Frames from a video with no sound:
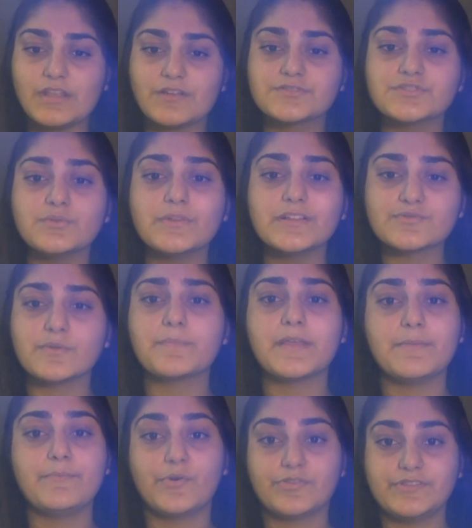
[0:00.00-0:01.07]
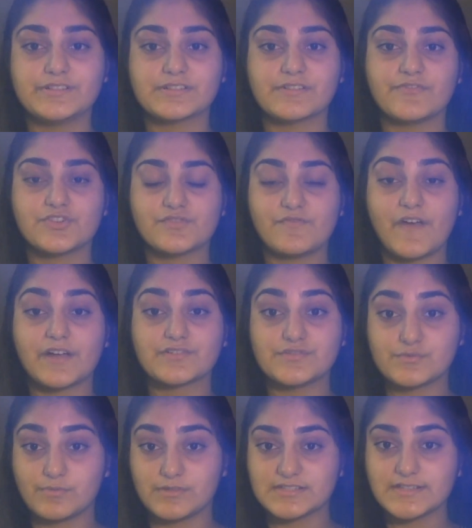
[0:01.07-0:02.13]
So let's repeat both these conversion factors
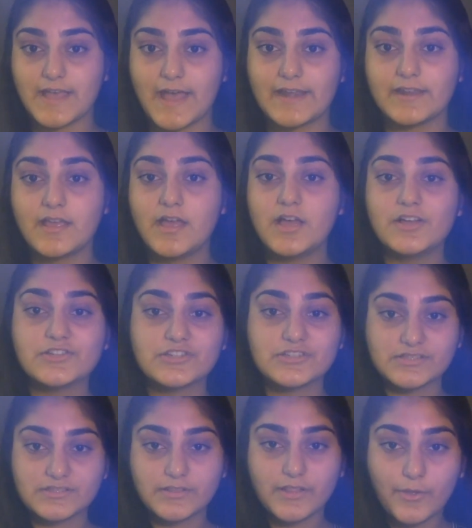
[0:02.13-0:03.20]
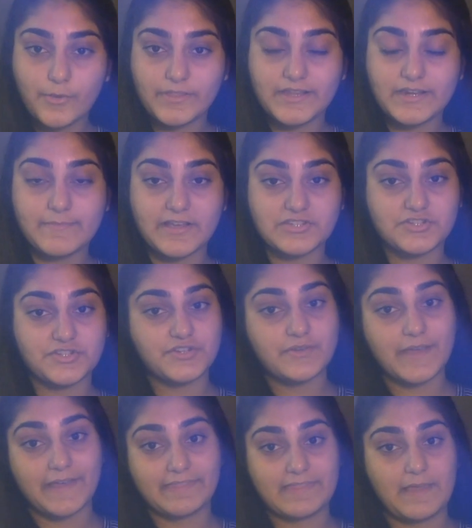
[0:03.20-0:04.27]
once again, just slowly to make sure you
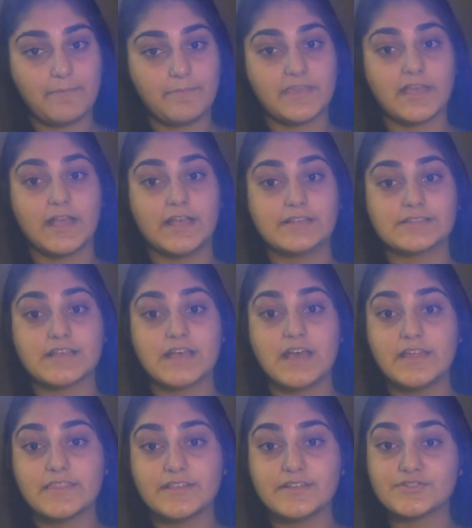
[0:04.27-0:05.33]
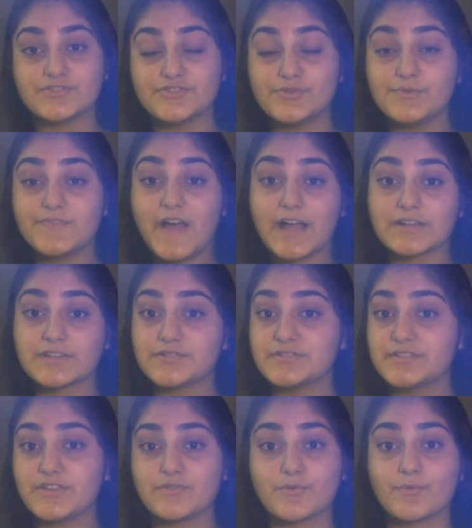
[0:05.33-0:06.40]
get them, because these are two factors
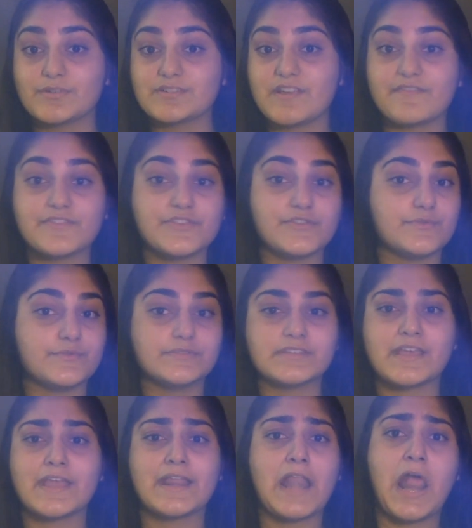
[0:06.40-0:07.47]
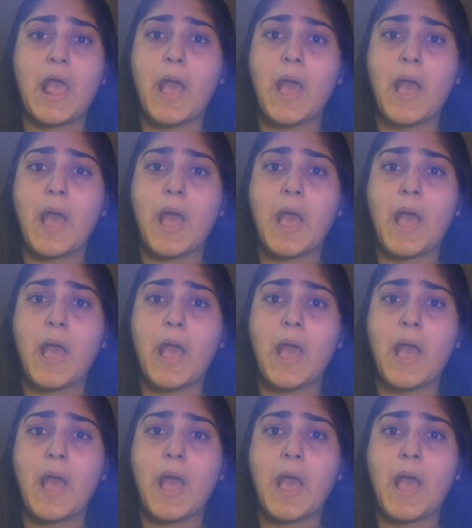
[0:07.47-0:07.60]
that you're going to have to use in